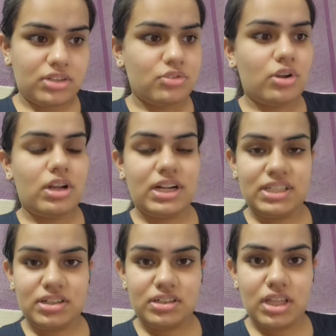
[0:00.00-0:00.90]

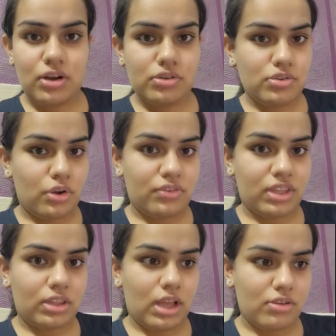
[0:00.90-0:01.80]
solve
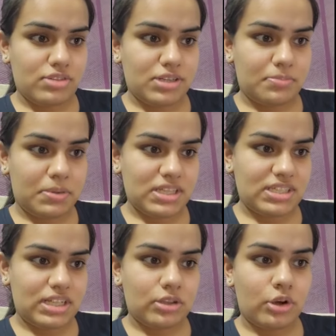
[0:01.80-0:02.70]
1000 plus
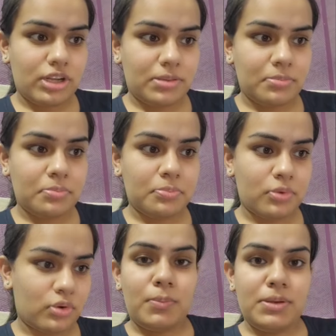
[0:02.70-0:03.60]
algorithm
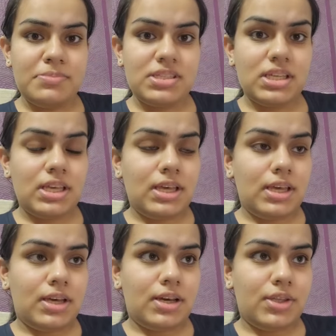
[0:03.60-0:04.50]
problems,
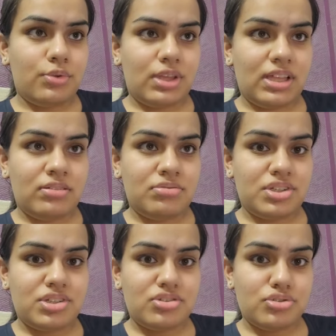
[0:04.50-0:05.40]
You can
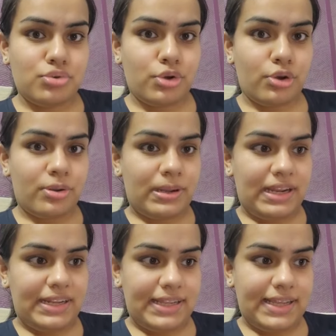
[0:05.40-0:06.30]
just show your
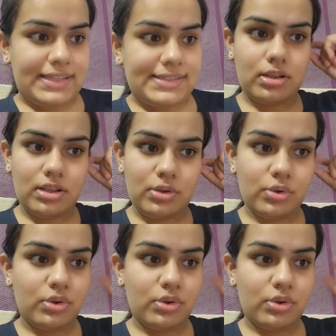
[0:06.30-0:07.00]
ratings. You